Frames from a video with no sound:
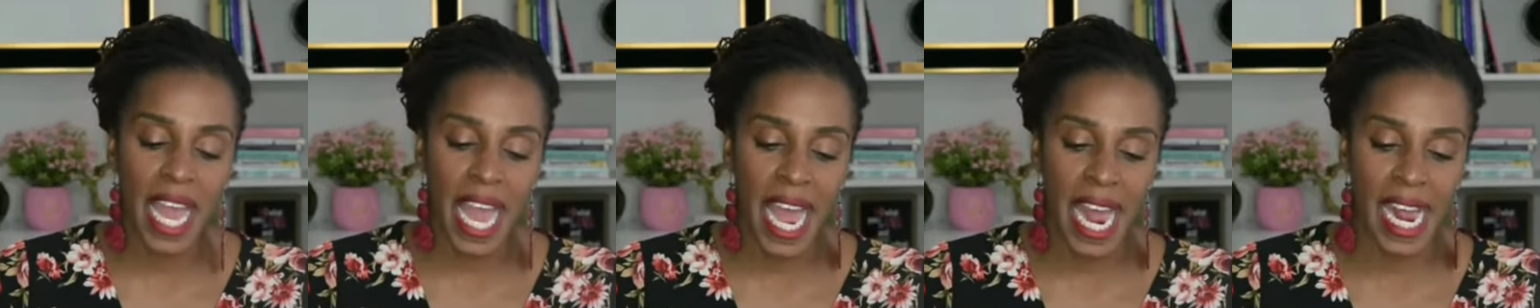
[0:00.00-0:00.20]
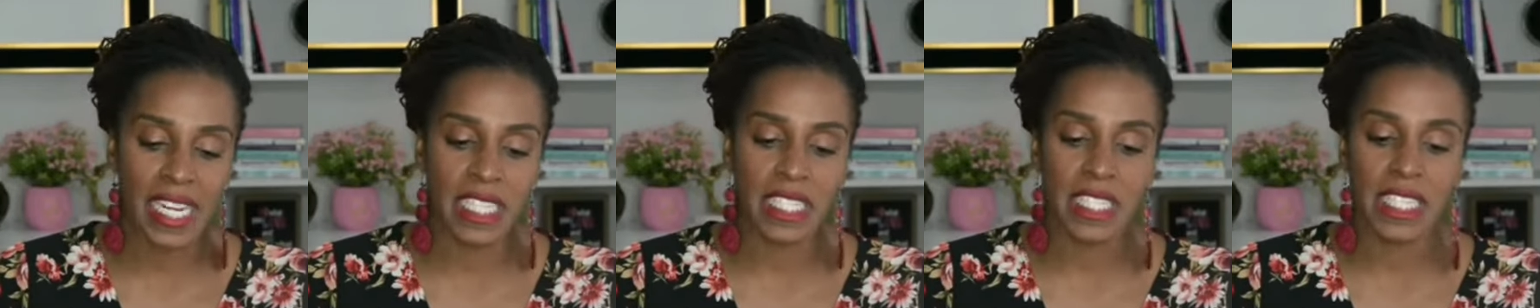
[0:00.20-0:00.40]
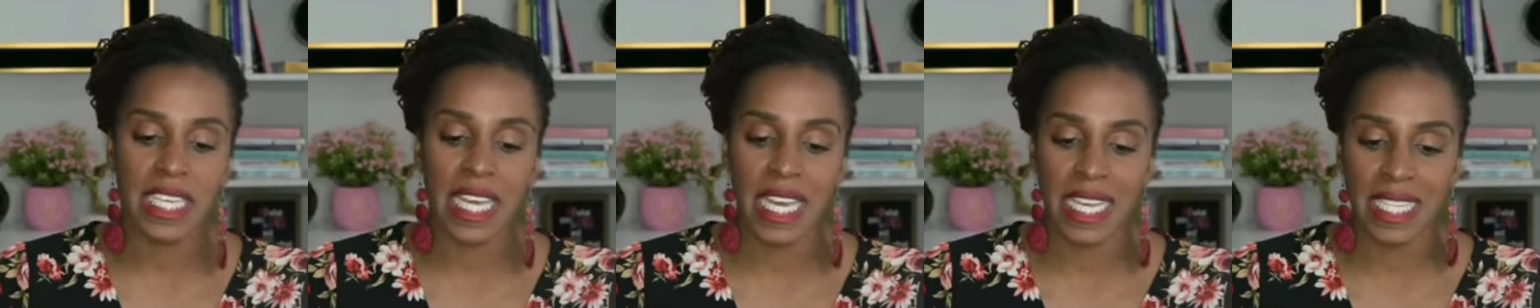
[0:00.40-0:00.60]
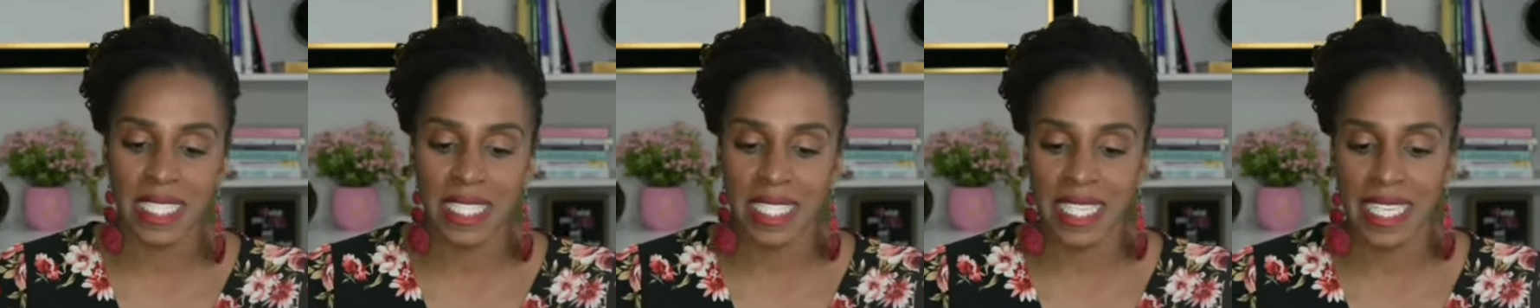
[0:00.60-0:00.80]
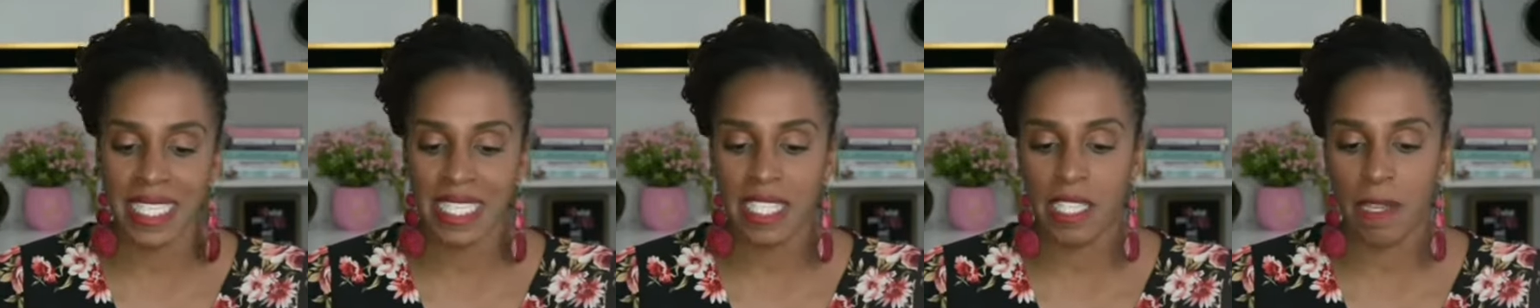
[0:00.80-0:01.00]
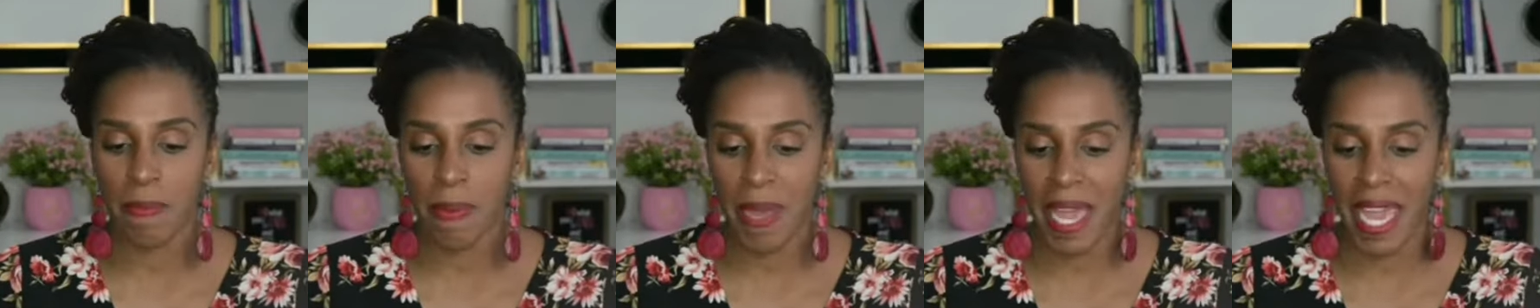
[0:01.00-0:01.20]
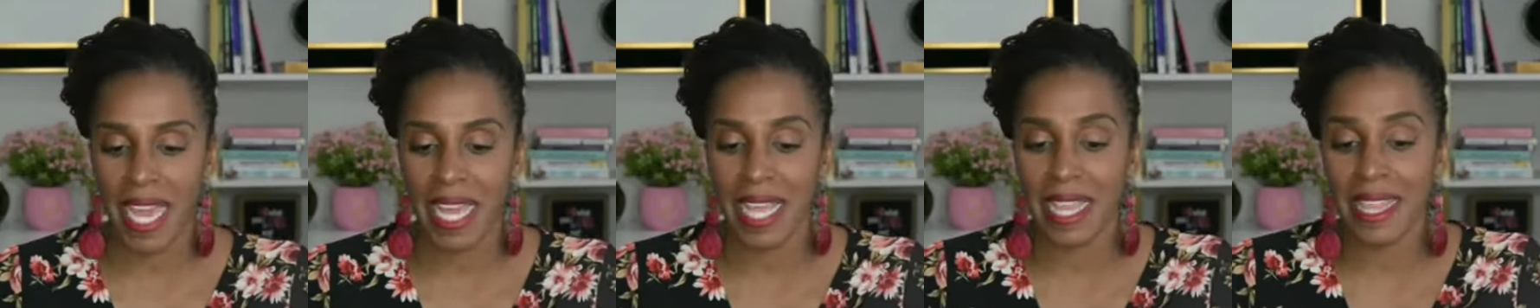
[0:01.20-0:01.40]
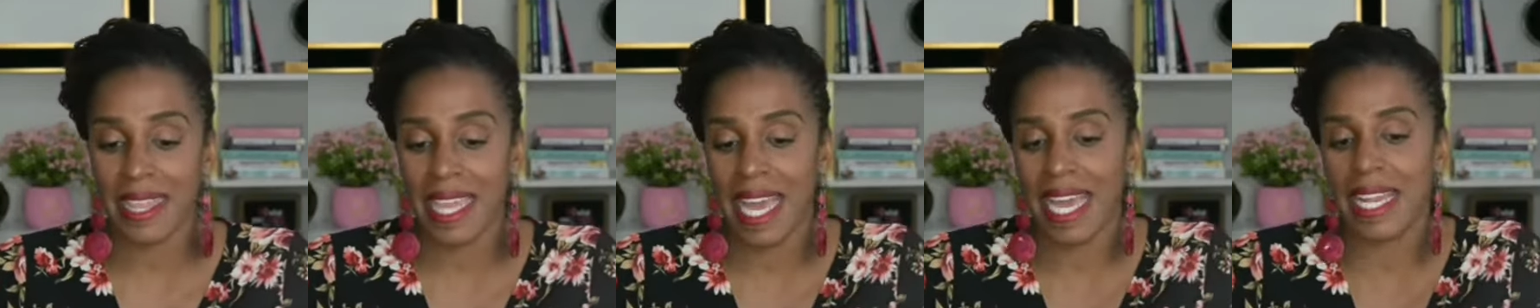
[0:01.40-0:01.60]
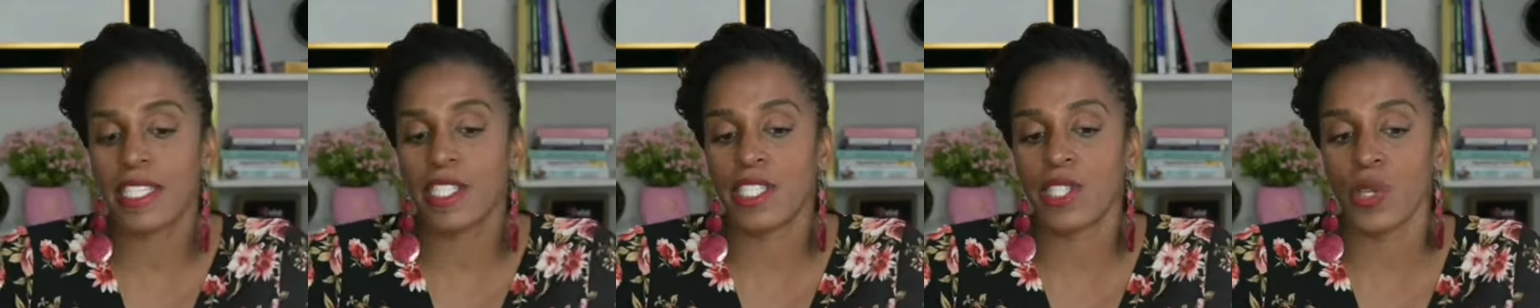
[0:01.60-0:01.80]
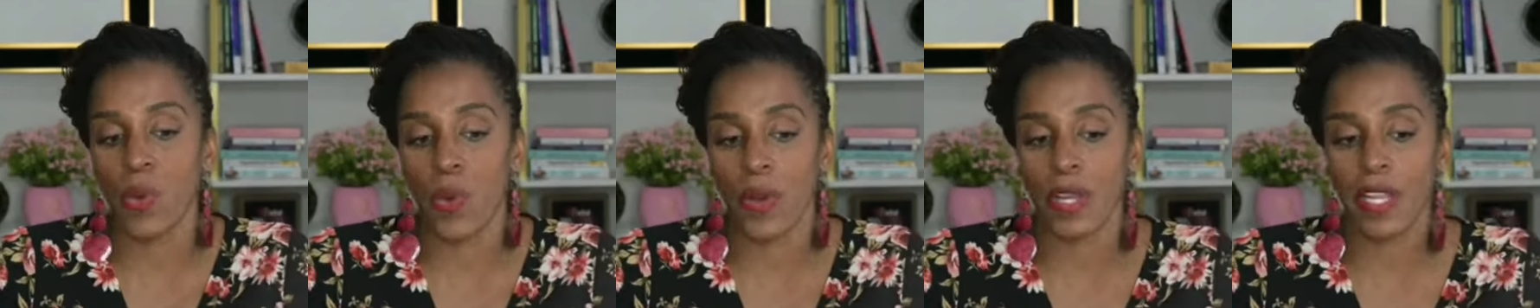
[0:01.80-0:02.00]
actually anticipate that
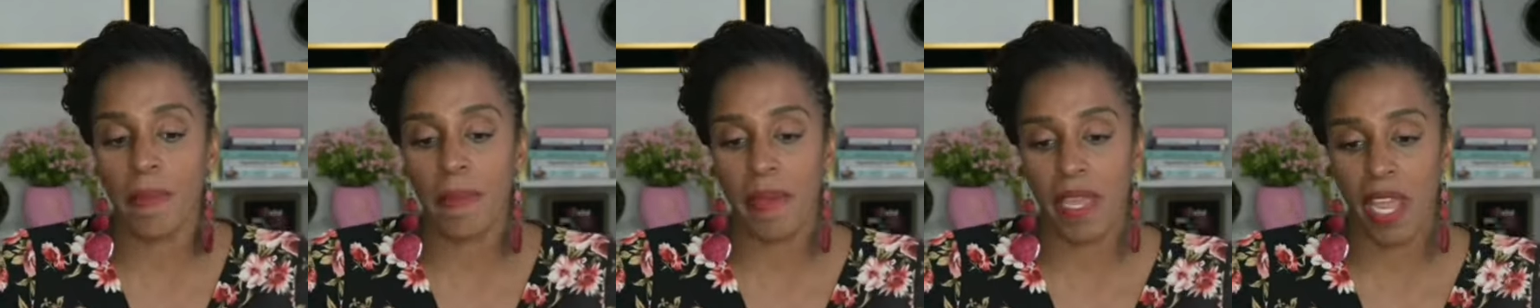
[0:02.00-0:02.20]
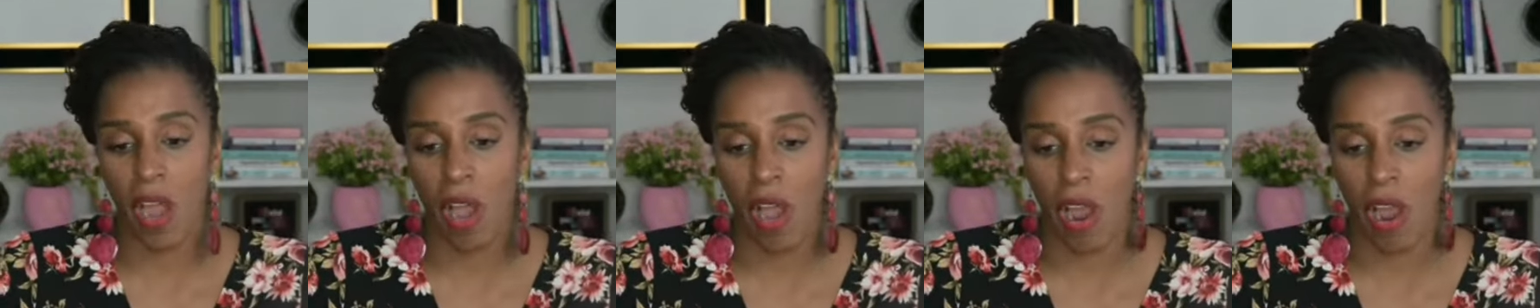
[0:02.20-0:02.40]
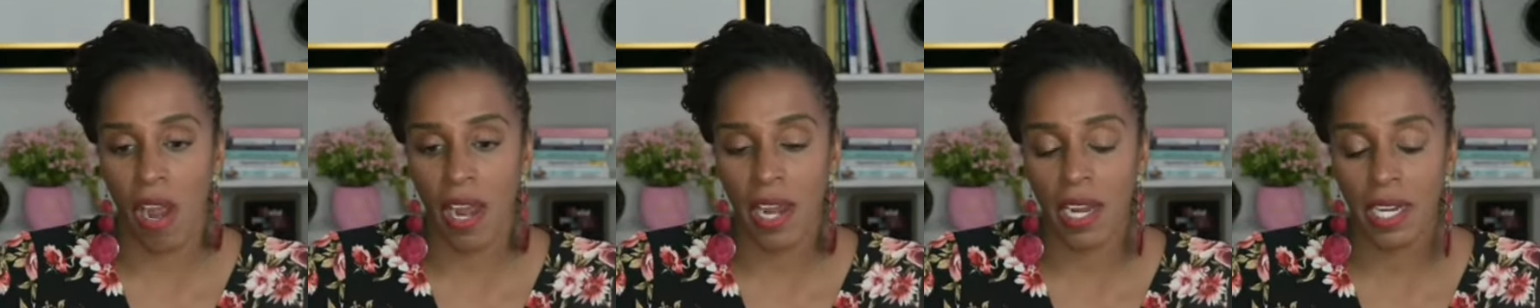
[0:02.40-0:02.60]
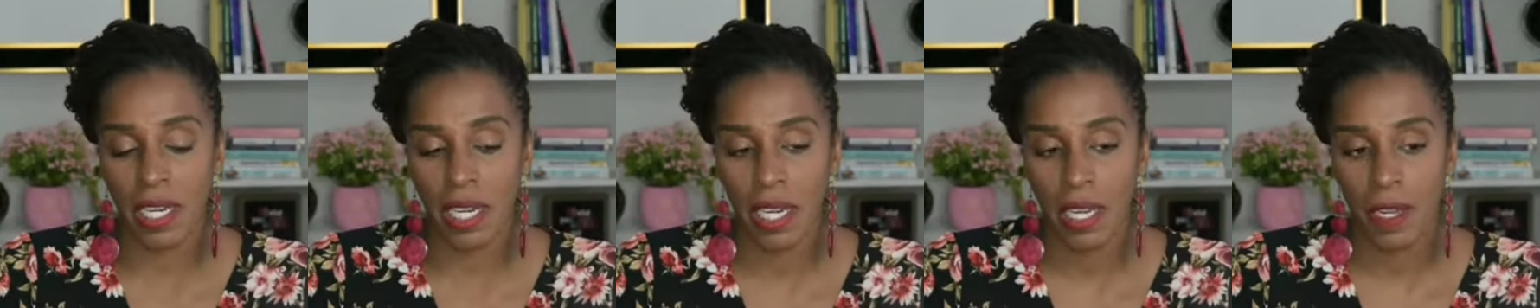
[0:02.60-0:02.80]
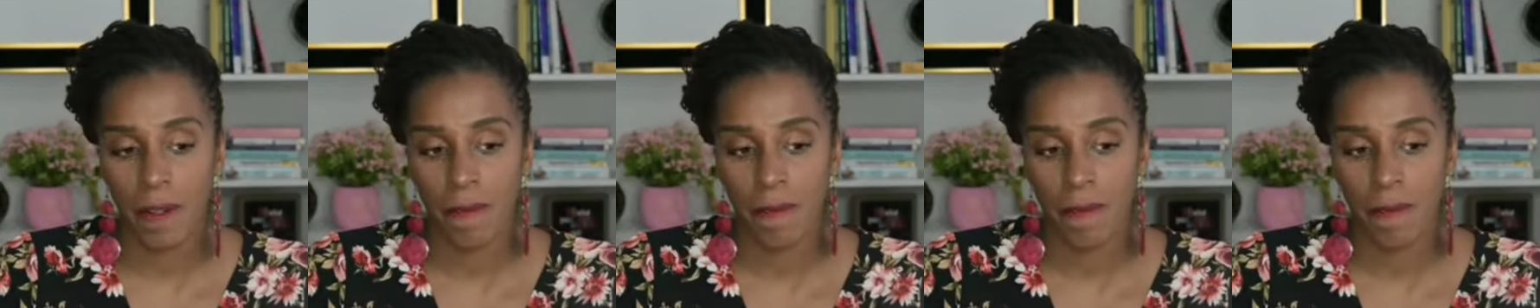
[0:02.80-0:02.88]
it's going to be hard,